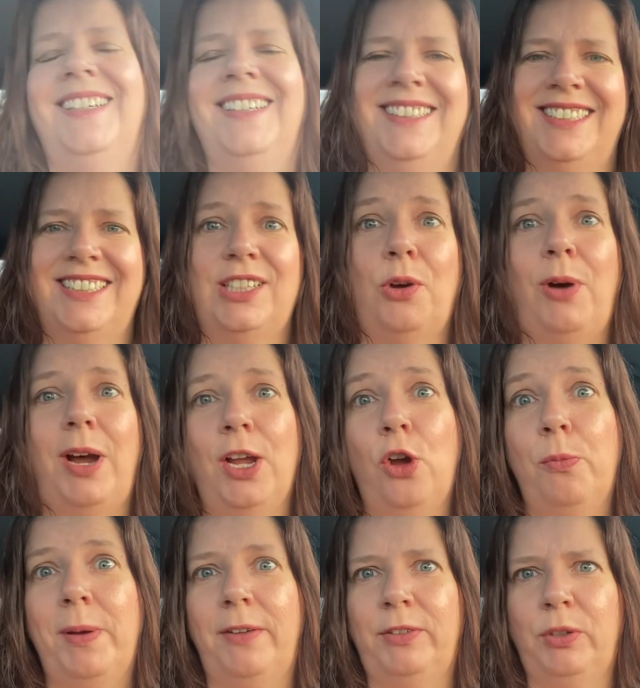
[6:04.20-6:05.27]
So I
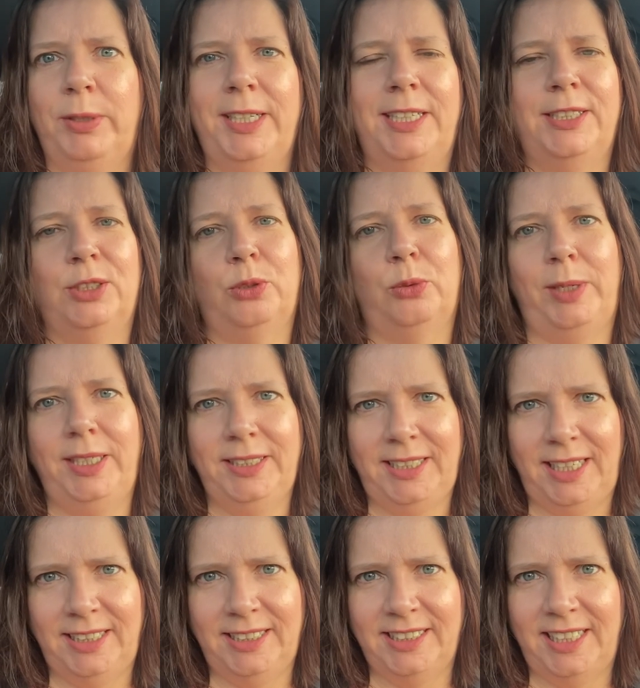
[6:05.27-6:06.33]
hope everyone has a great
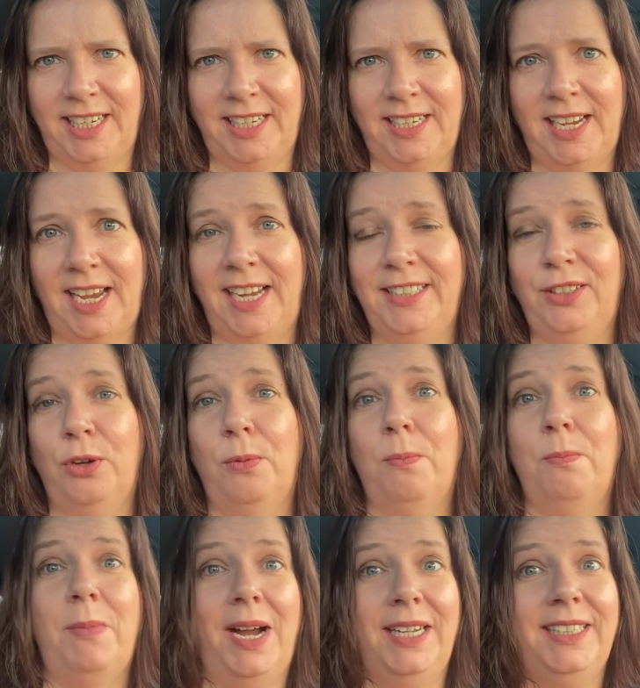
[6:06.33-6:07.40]
day today. I know
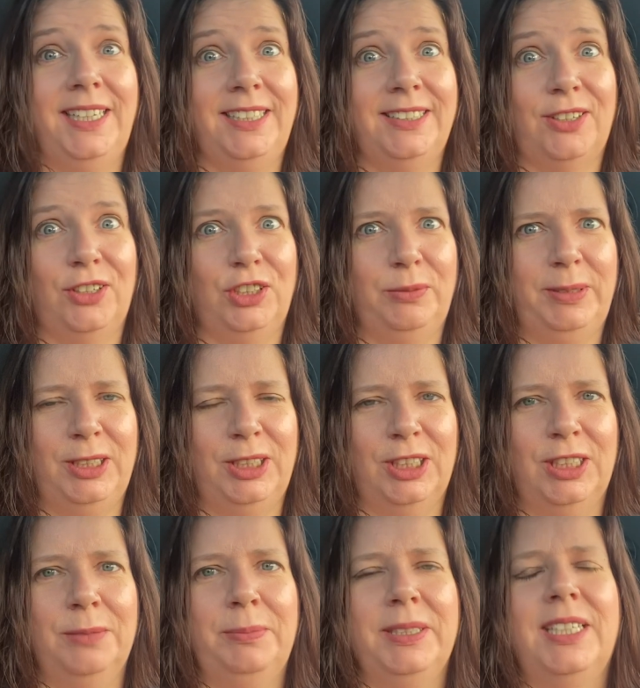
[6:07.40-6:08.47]
my day is going to be
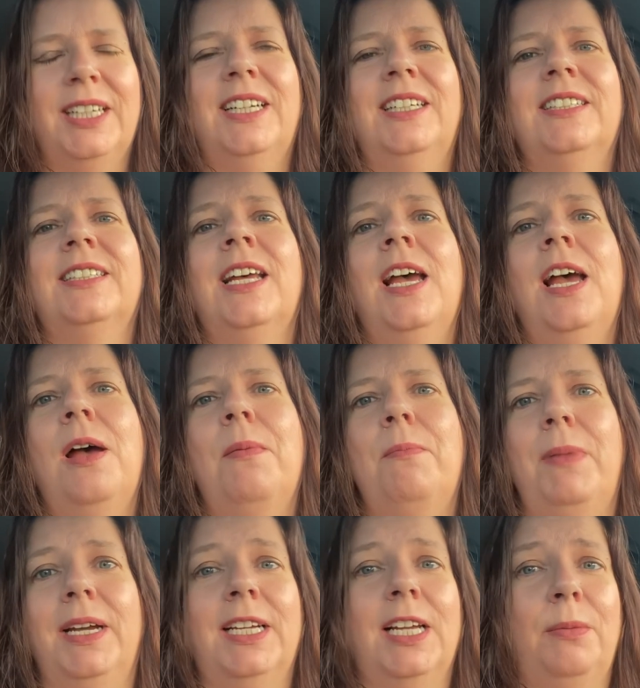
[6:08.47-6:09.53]
good because
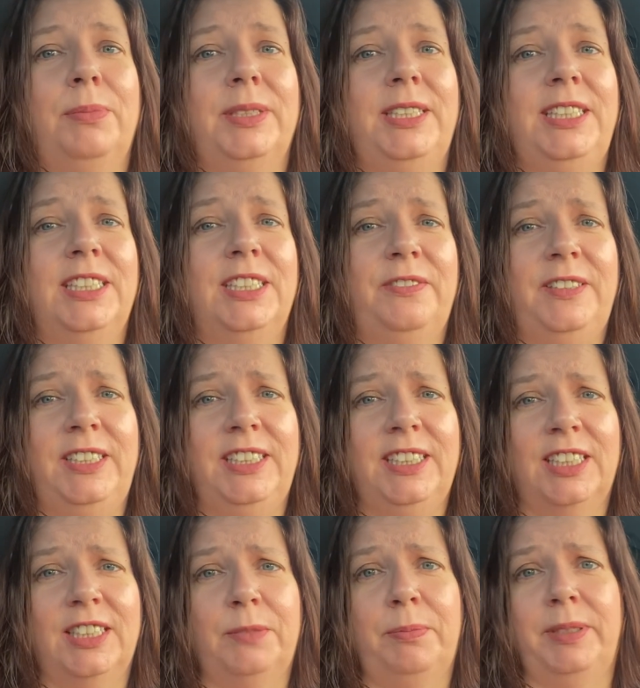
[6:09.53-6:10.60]
my company is feeding
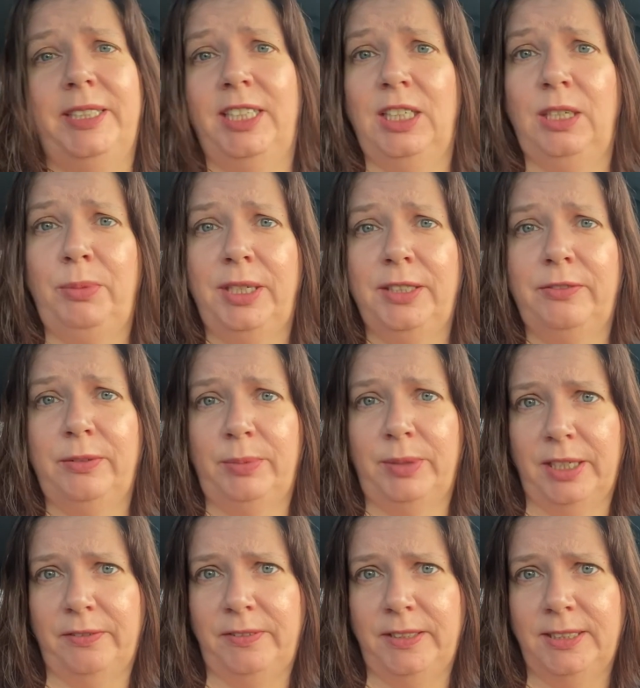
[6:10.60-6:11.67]
us Panera Bread for
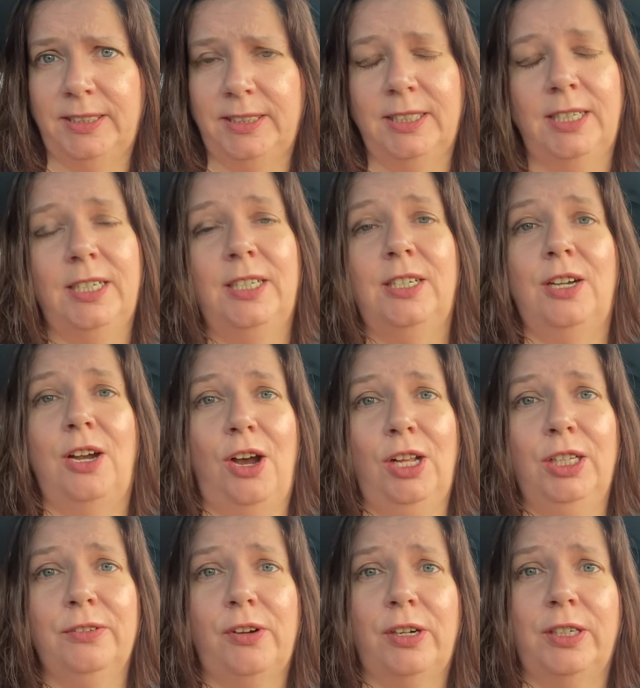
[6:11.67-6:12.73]
breakfast,
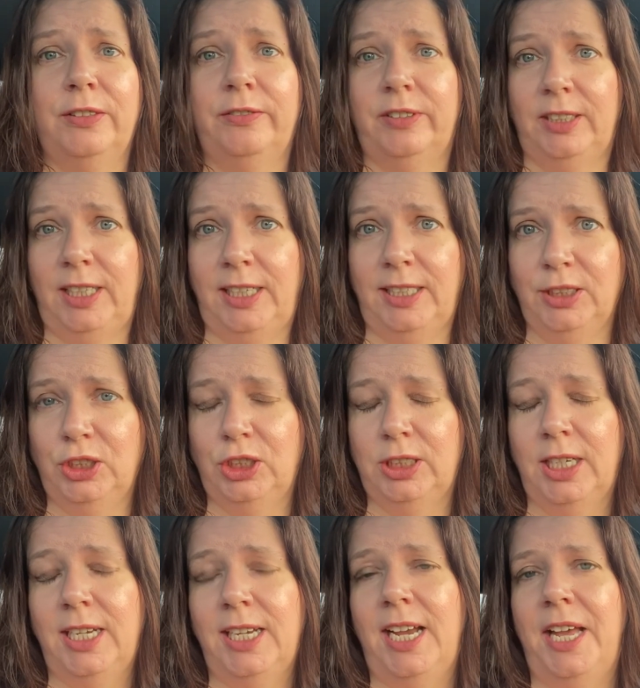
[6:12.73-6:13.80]
Olive Garden for lunch,
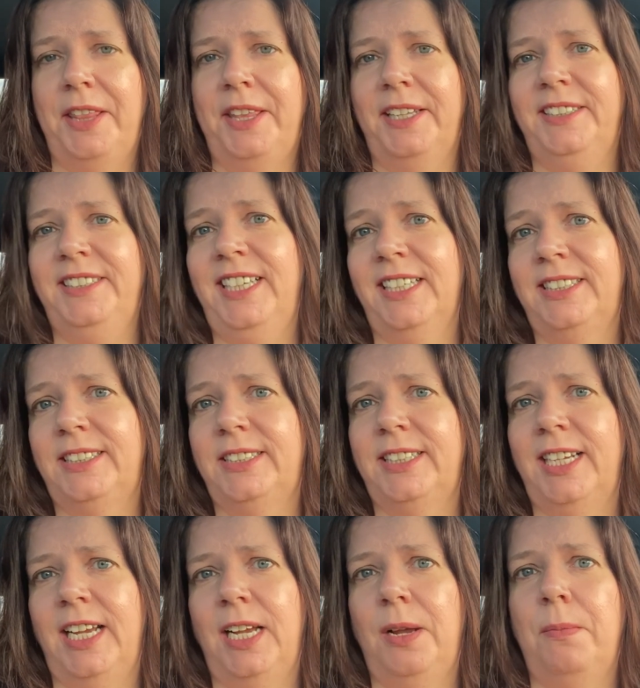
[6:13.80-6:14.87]
and then
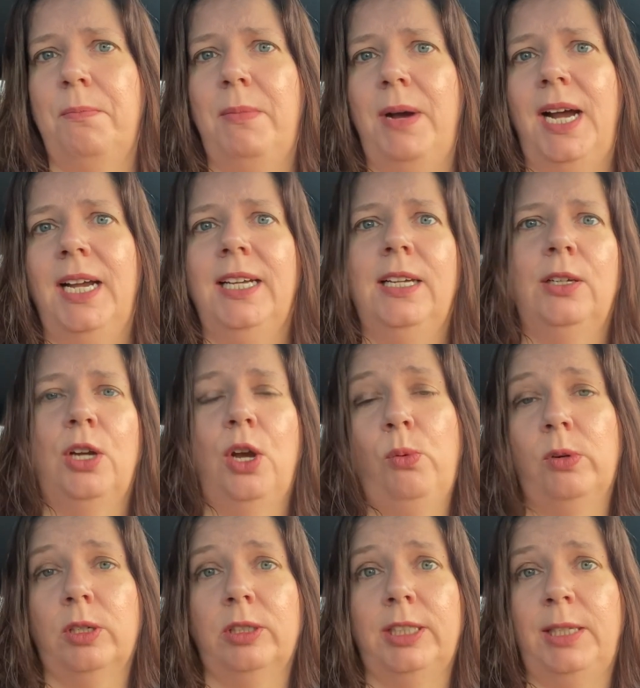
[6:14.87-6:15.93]
yesterday my
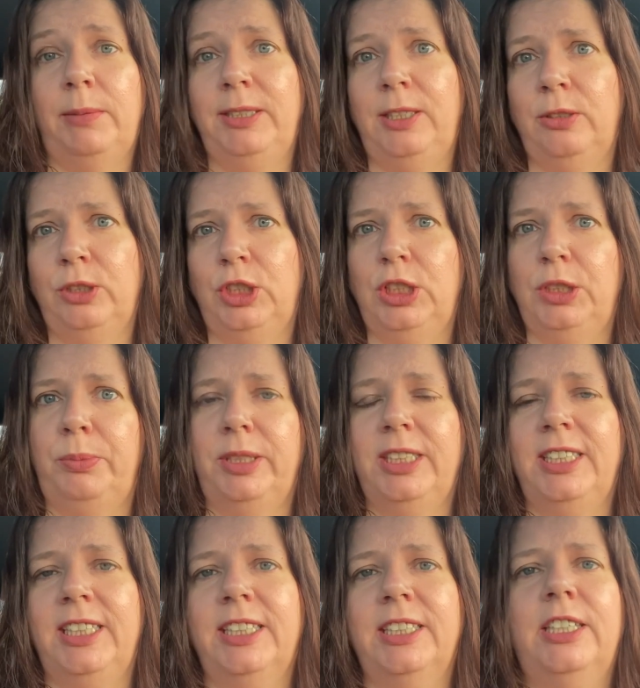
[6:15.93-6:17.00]
coworker let me know she's
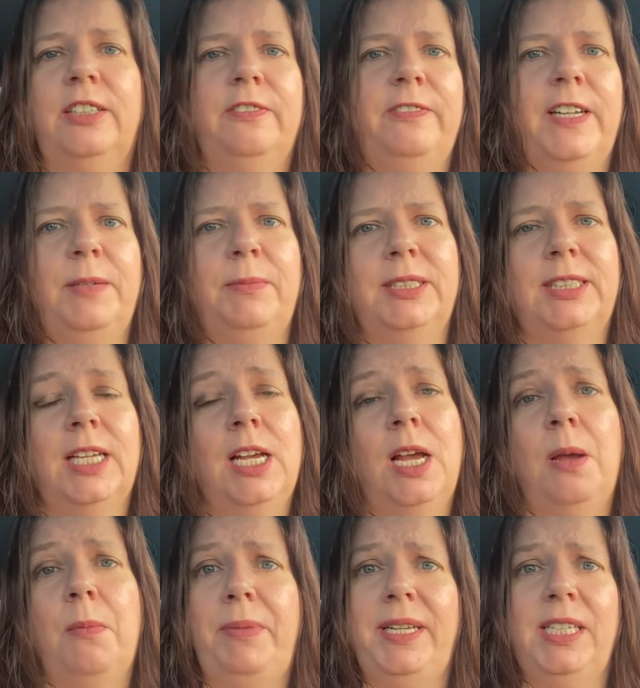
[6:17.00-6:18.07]
bringing in her famous
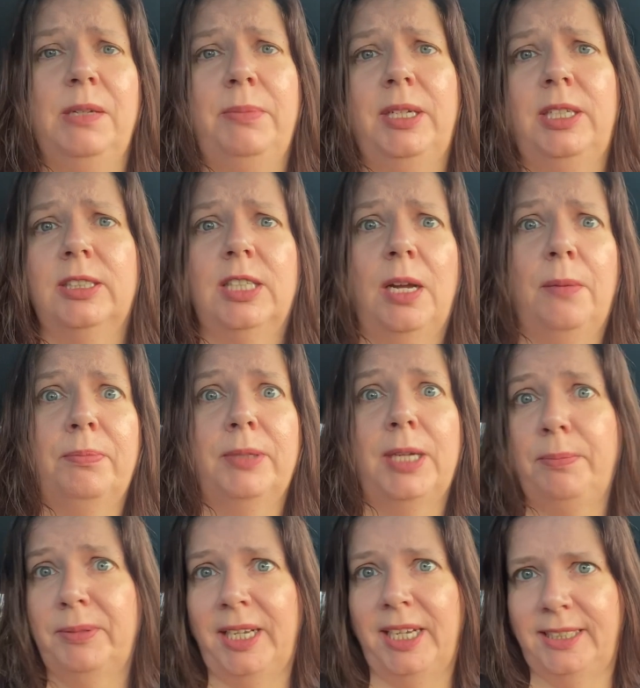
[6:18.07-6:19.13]
peanut butter
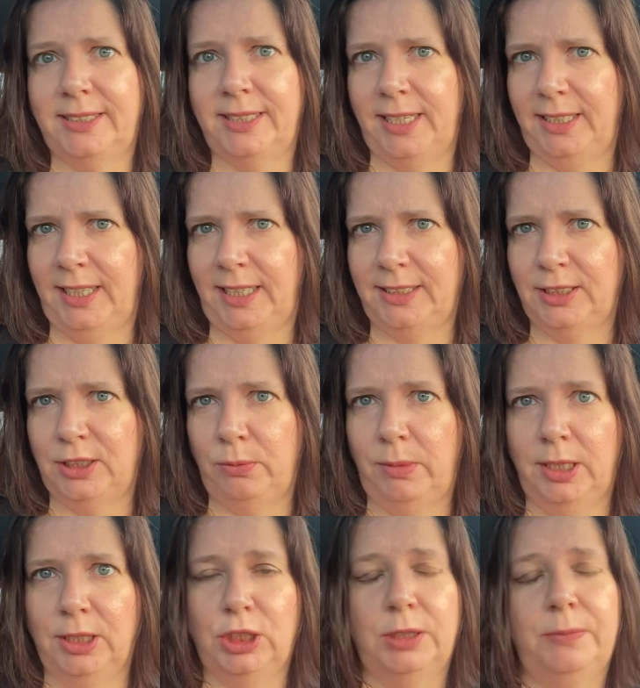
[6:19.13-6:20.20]
cupcakes that I like so
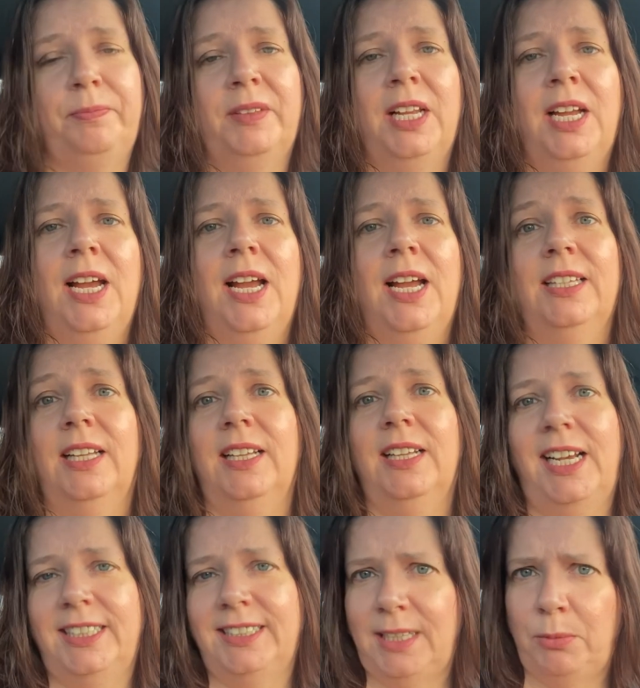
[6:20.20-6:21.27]
much. The
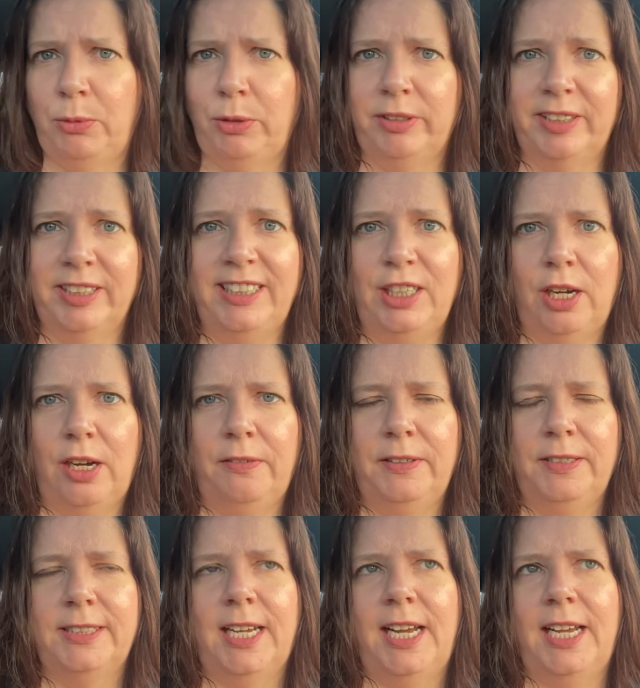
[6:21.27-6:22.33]
last time we were in the
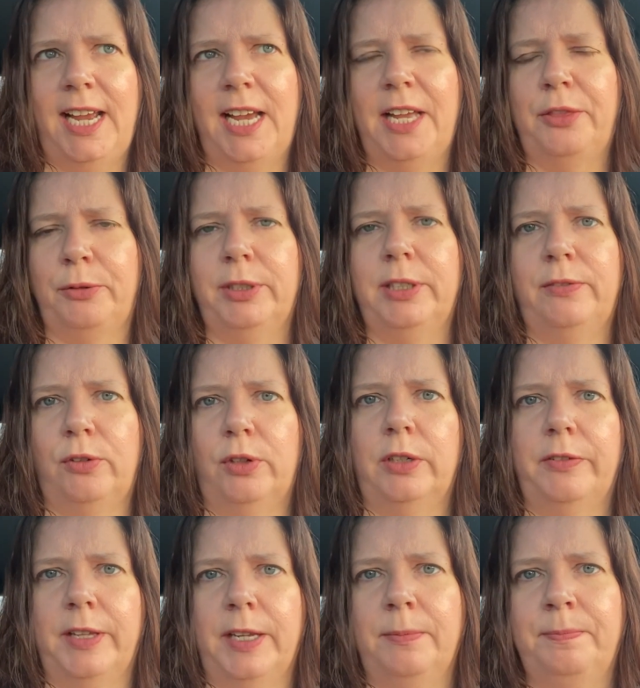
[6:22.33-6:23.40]
office, I had 3 or 4
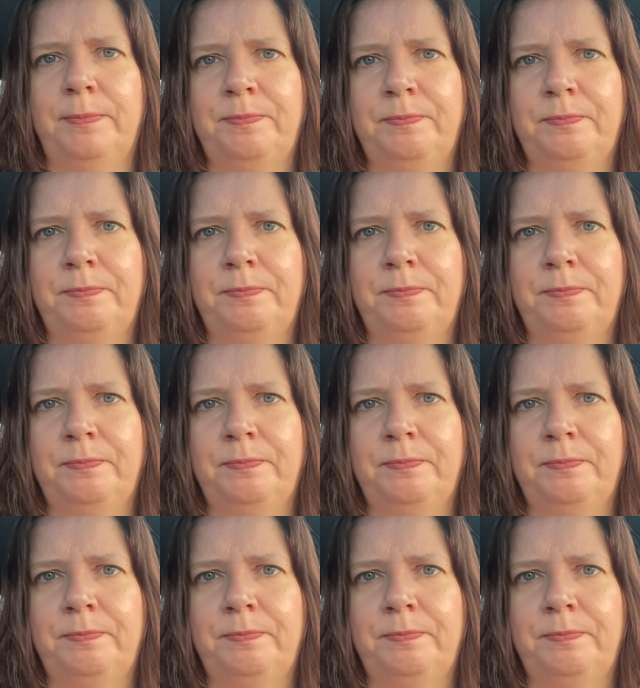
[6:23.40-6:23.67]
of them.